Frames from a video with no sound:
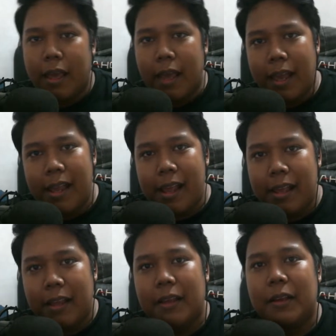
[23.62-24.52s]
Hey,
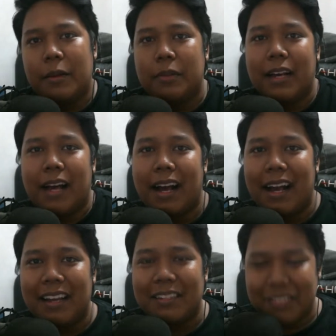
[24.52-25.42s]
yep
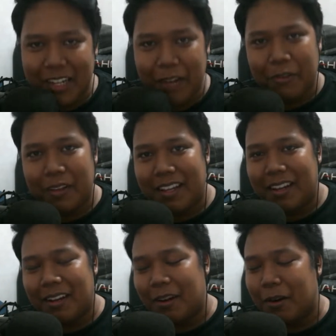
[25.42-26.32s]
guys, Jackfiq
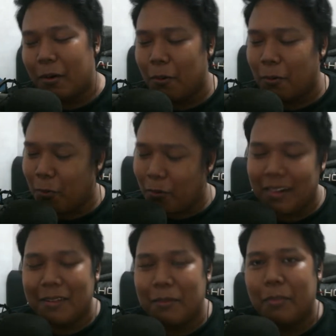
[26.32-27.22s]
here.
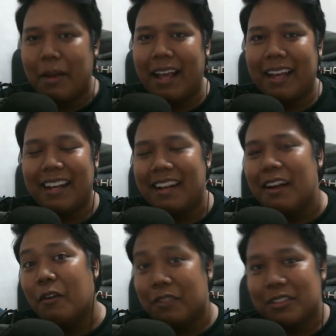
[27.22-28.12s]
Welcome back.
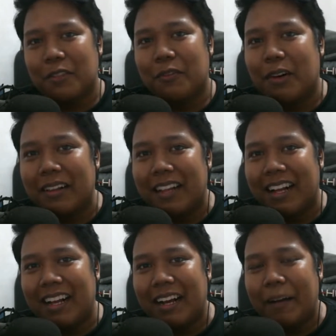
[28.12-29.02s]
First of all,
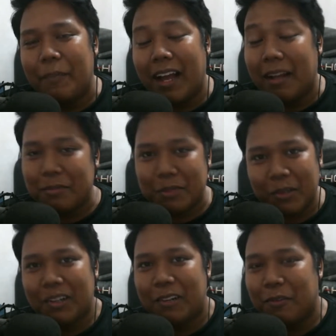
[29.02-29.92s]
um, I'm
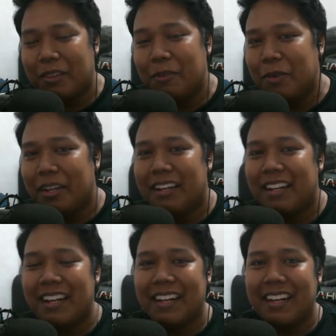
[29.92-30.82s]
sorry for the weird
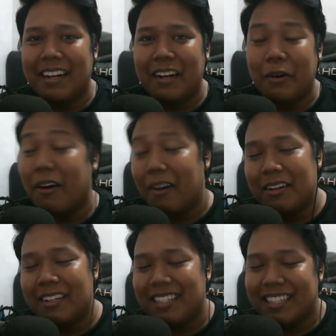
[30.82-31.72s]
uh, or
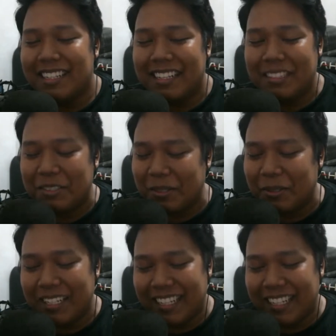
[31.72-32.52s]
odd uh, intro.